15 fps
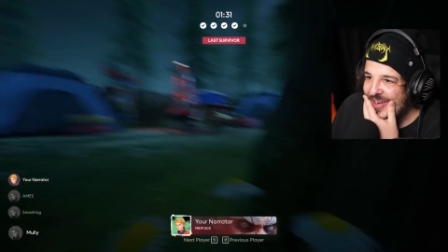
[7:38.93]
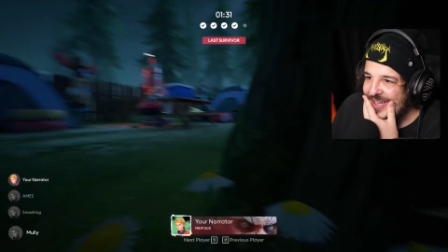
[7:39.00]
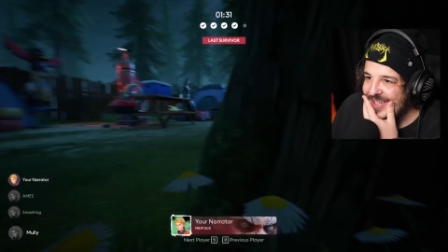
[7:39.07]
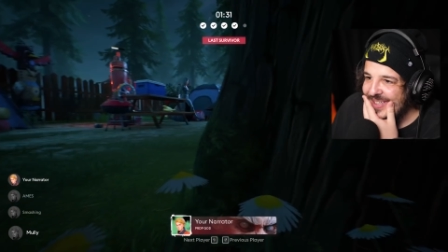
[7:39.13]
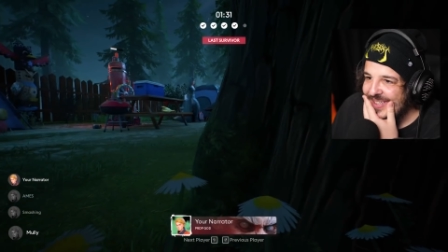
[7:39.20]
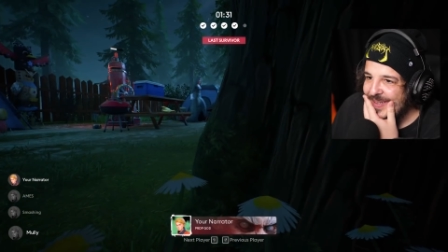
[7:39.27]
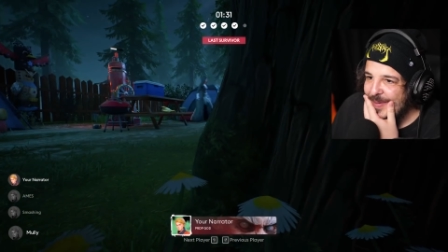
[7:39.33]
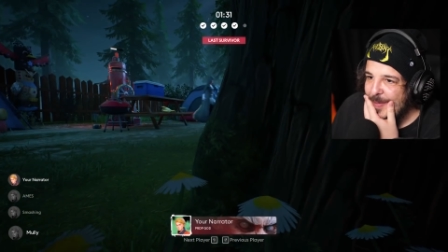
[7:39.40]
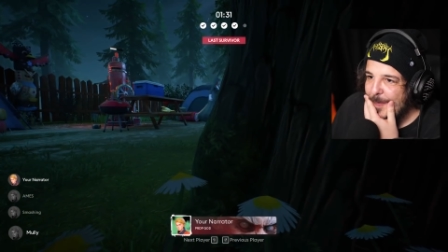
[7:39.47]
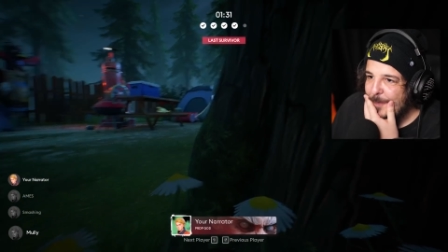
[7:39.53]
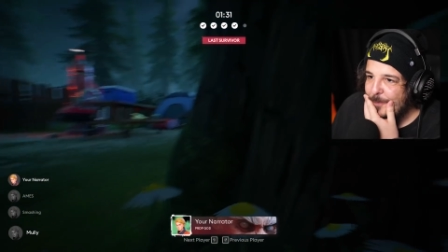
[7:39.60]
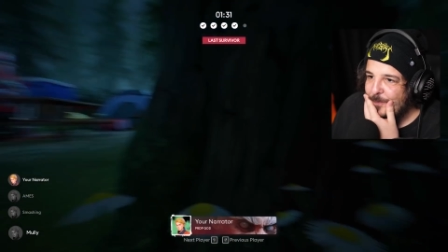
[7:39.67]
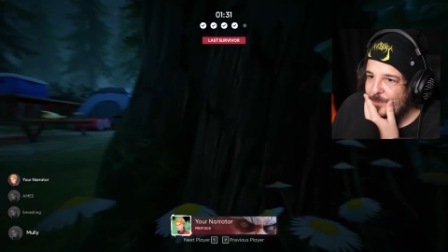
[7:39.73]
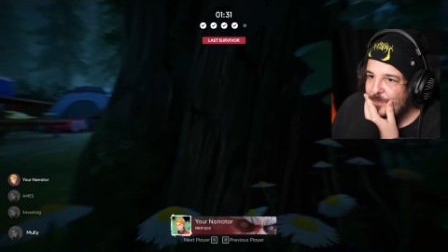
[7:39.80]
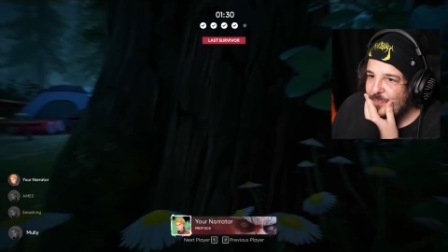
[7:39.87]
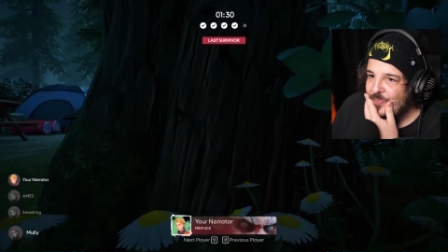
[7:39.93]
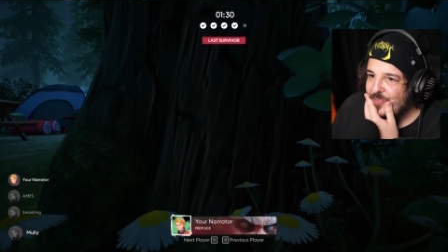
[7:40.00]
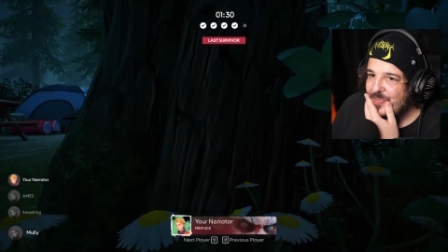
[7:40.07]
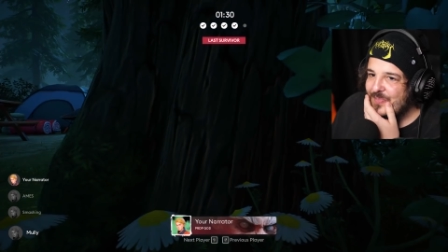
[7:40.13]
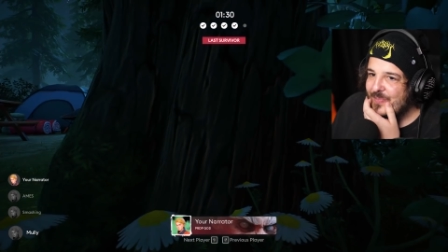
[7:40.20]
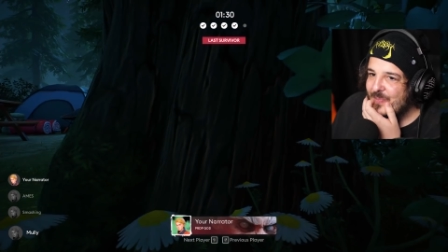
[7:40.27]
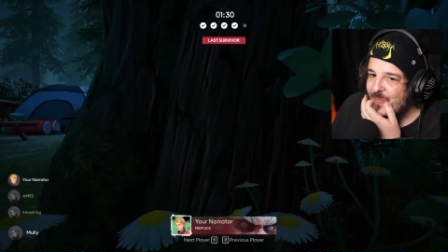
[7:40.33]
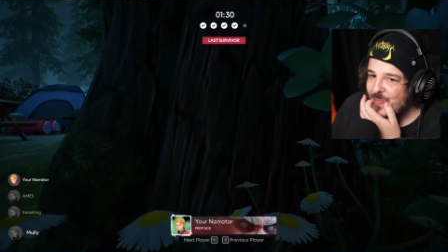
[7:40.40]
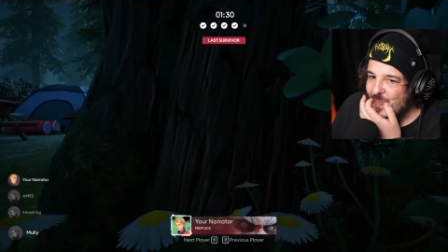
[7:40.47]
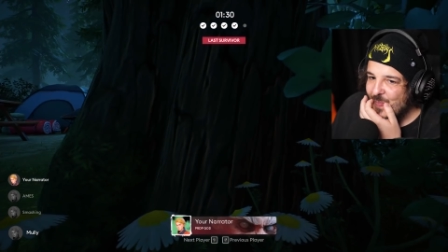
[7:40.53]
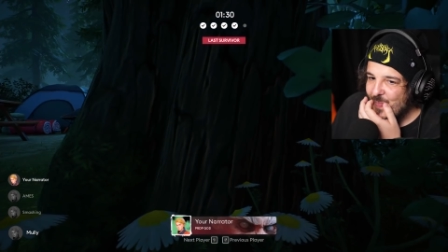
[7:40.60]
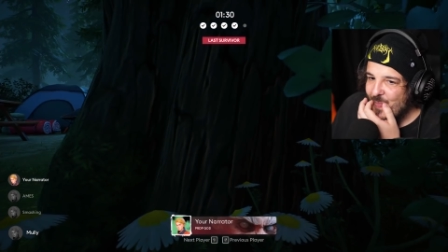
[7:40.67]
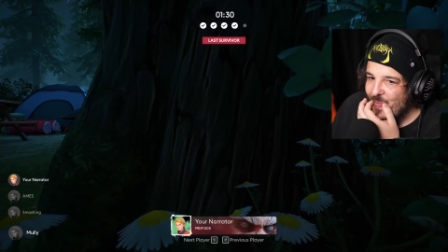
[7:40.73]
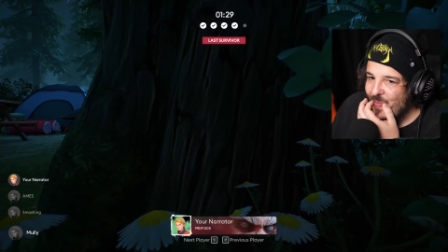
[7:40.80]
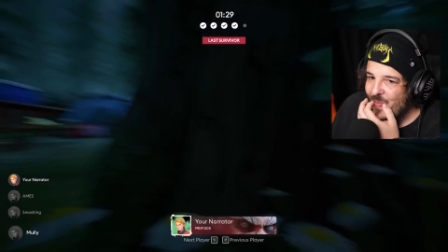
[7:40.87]
Dick. You hot bitch.
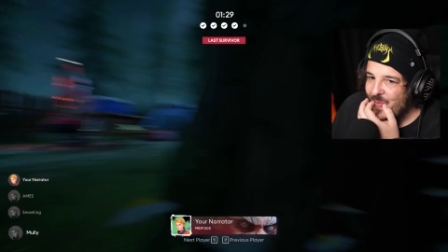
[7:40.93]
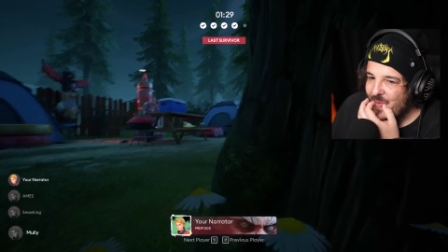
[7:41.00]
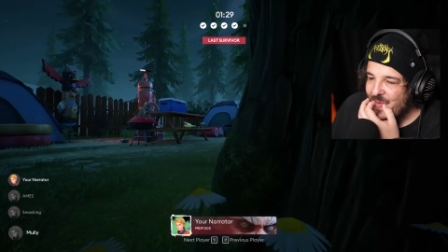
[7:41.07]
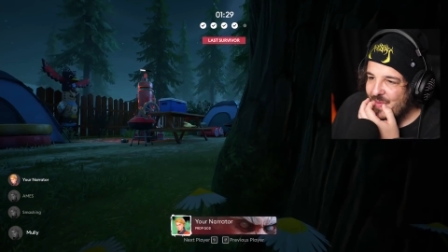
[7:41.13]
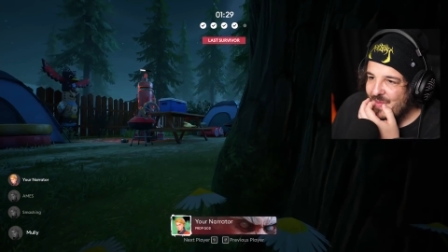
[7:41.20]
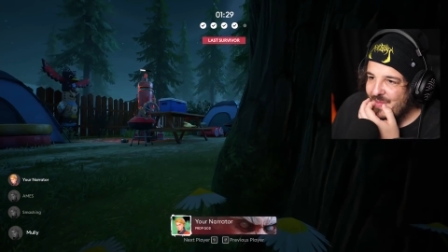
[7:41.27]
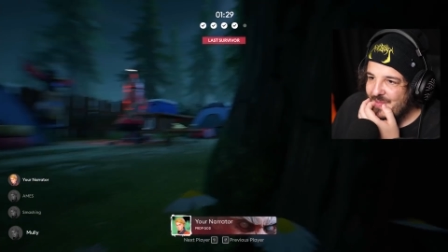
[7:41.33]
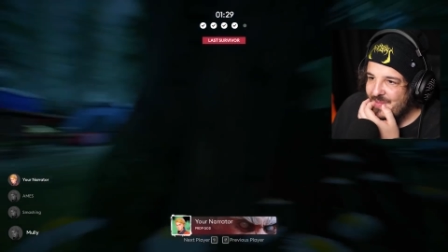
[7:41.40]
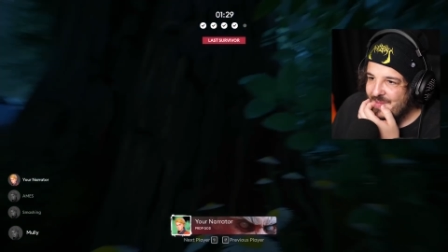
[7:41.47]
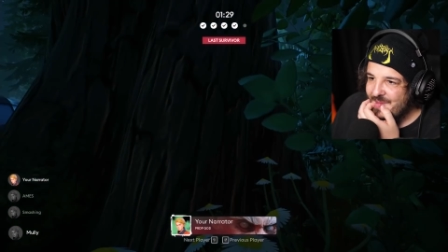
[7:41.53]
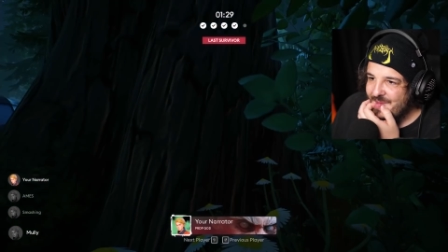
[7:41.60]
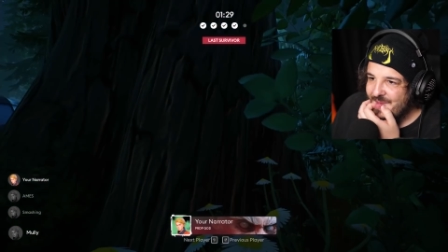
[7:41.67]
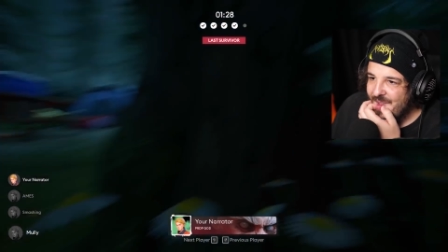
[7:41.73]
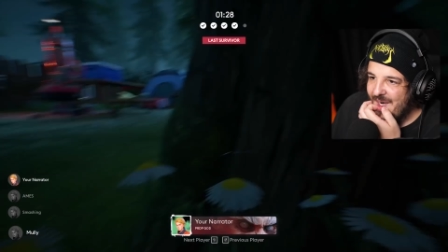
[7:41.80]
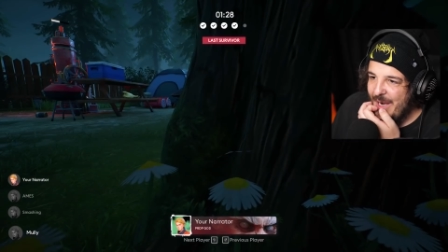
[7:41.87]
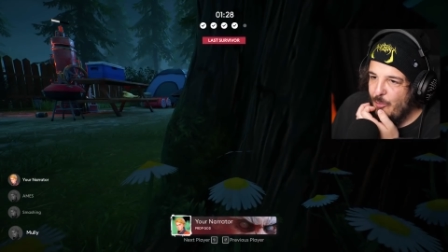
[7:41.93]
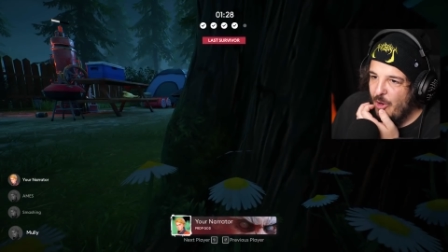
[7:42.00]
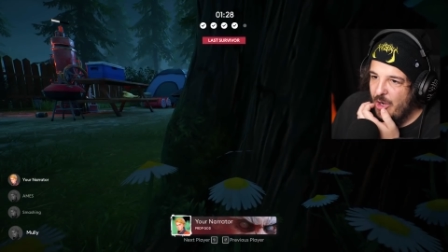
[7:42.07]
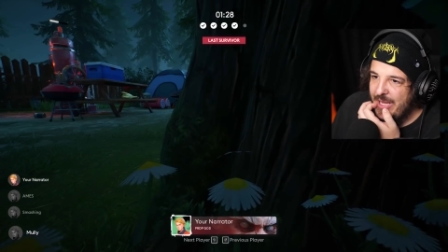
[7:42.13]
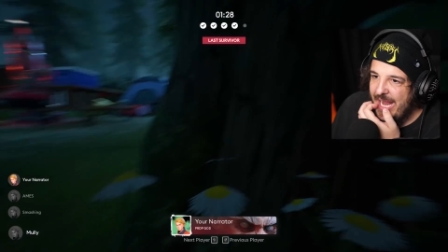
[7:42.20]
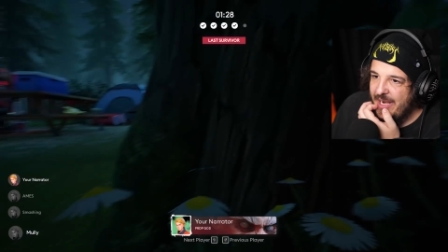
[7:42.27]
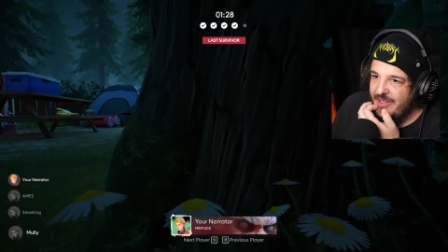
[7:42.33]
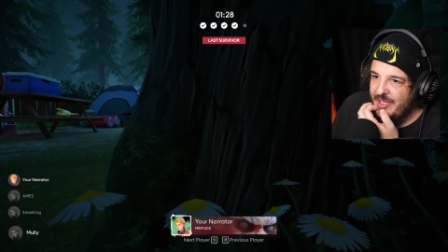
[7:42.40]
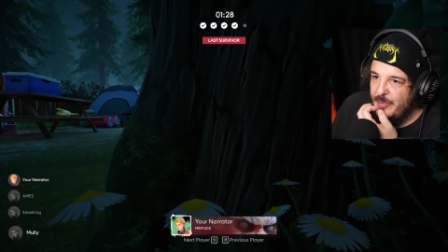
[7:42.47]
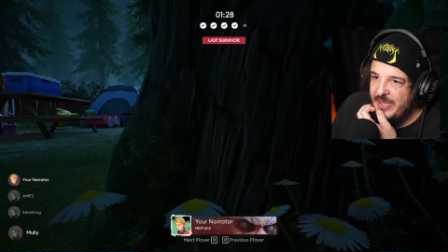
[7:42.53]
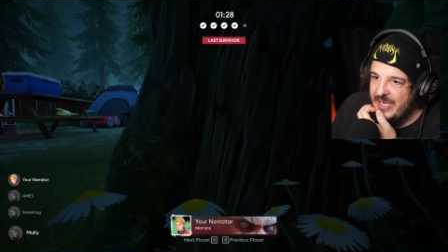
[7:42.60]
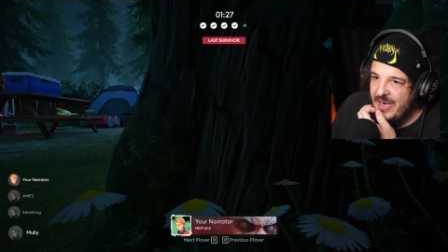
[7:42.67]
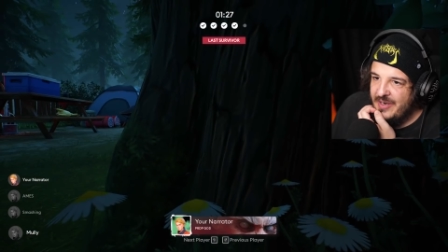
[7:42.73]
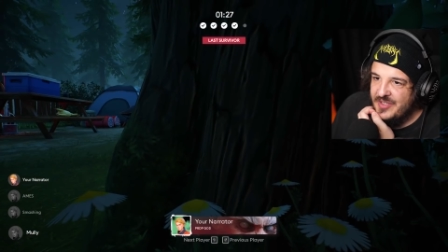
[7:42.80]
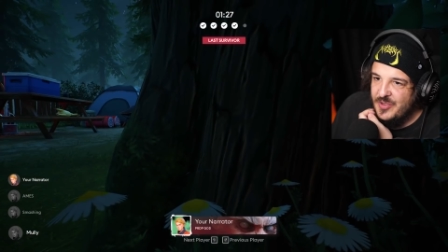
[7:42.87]
F out of here. All right, roll out a little bit,
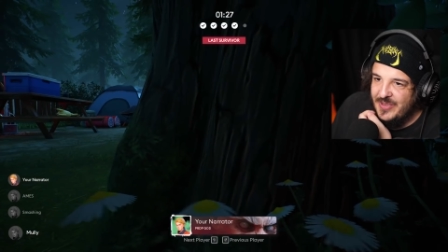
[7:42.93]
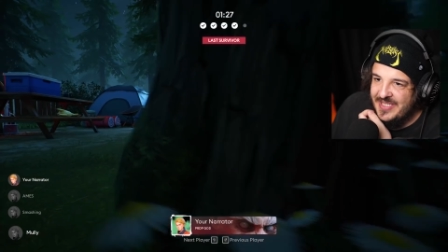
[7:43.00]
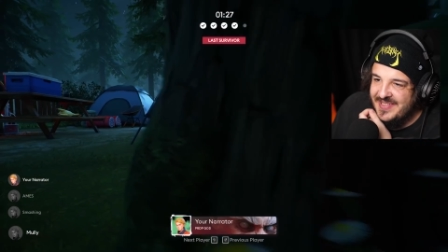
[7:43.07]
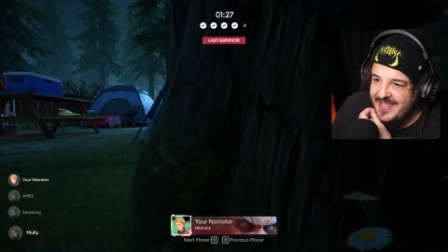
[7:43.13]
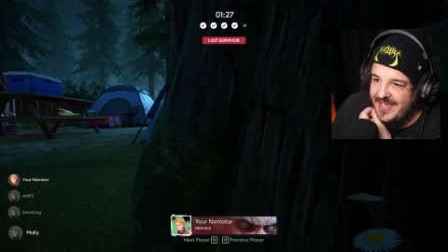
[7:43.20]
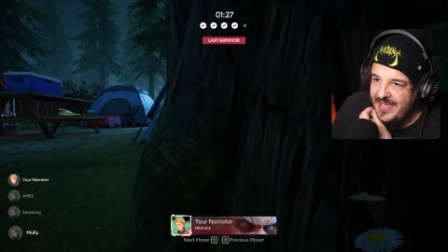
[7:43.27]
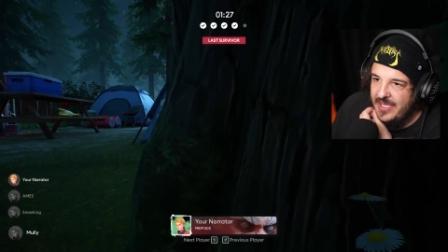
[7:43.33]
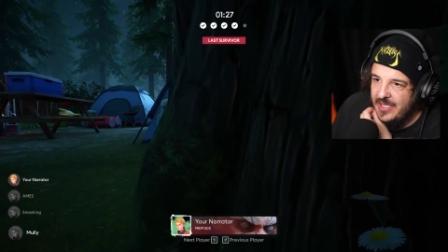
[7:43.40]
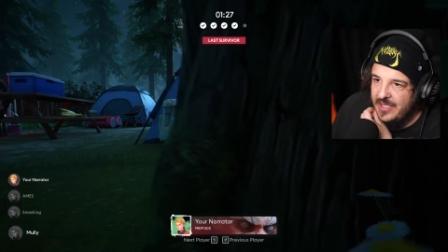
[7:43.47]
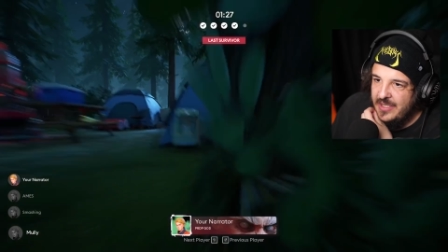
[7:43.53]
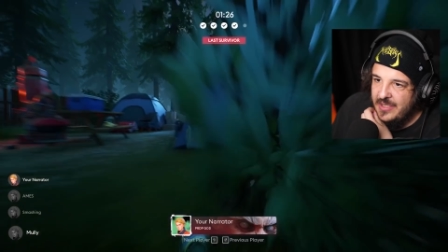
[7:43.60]
Narrator, so we can see.